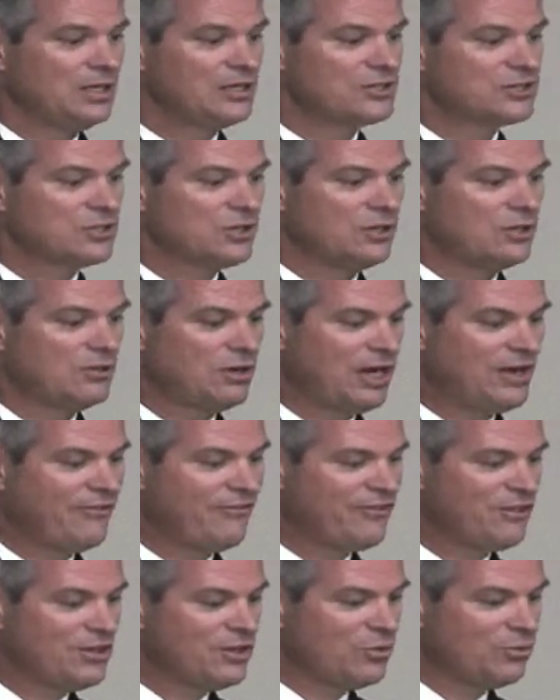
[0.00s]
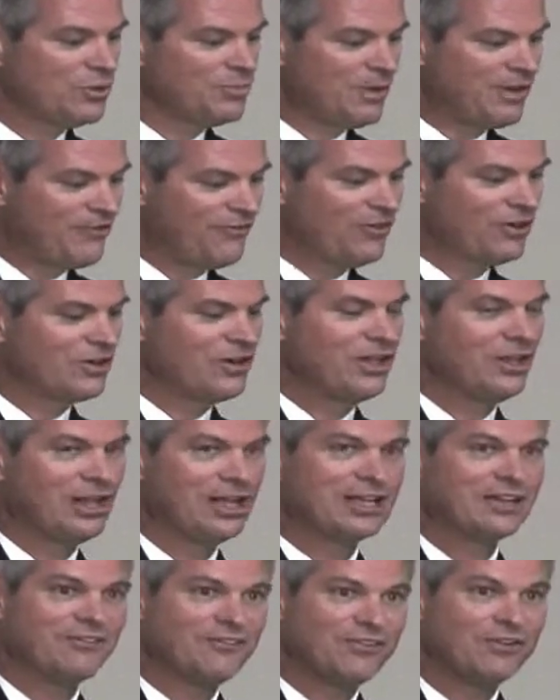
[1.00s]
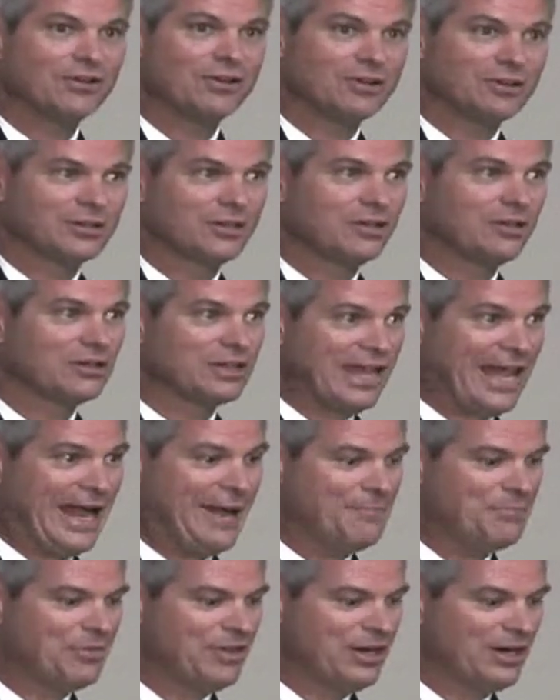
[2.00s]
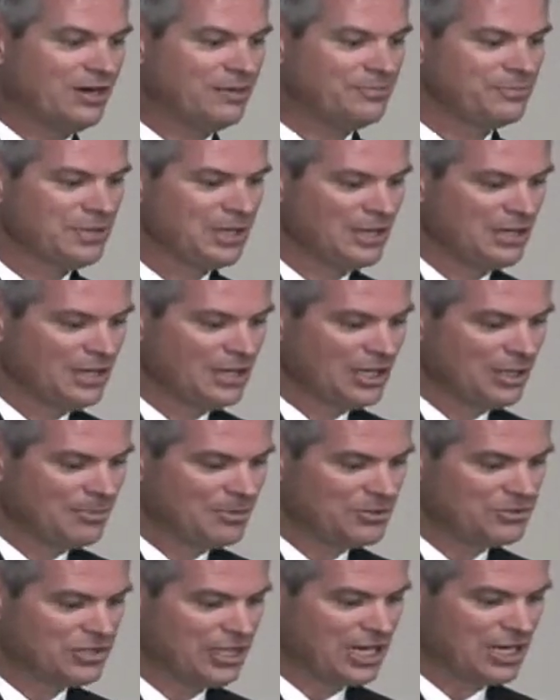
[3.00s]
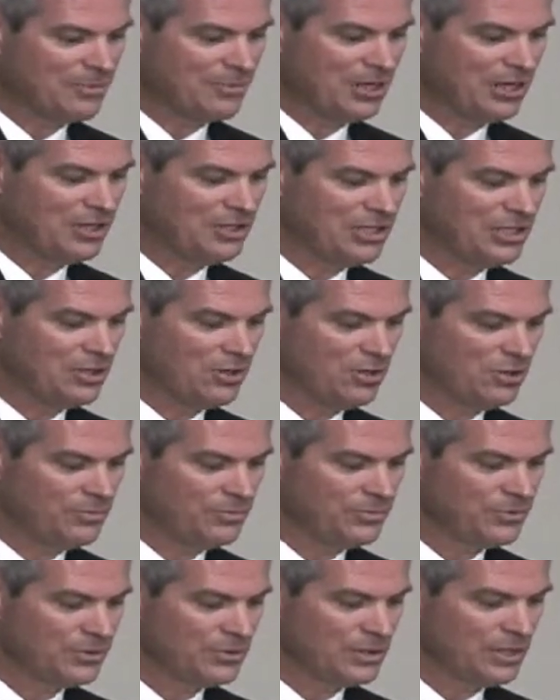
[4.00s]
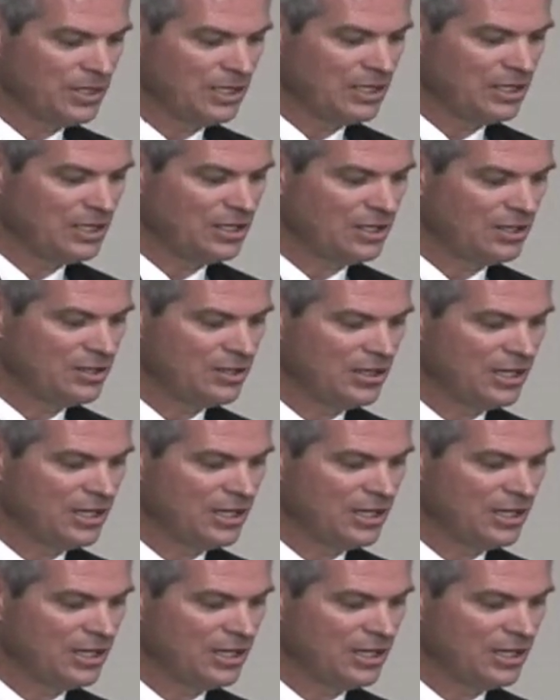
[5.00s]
So I feel with my fingernail, I can feel a little gap there. I'm going to take my needle, and